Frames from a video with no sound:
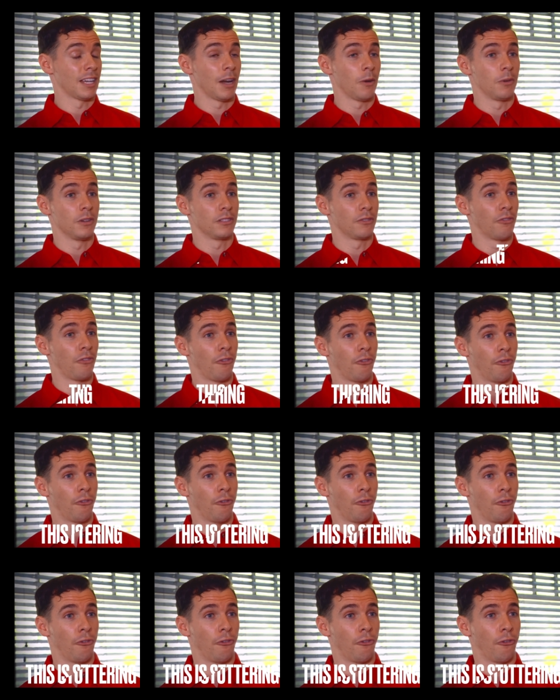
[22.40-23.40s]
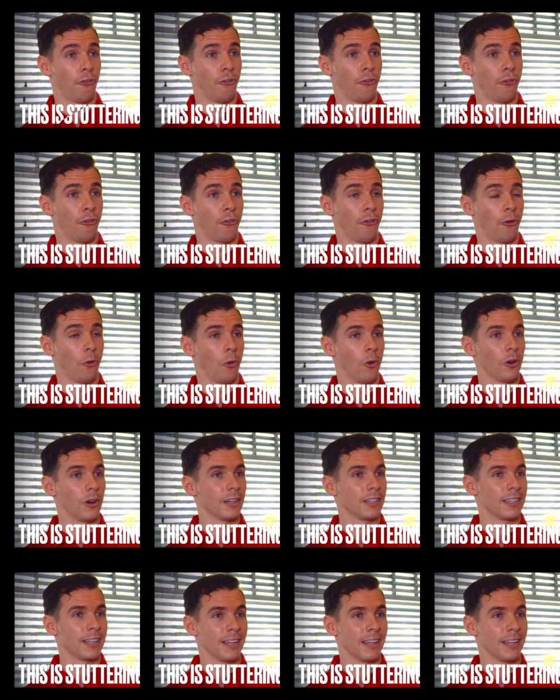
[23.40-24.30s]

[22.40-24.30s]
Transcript: I was 4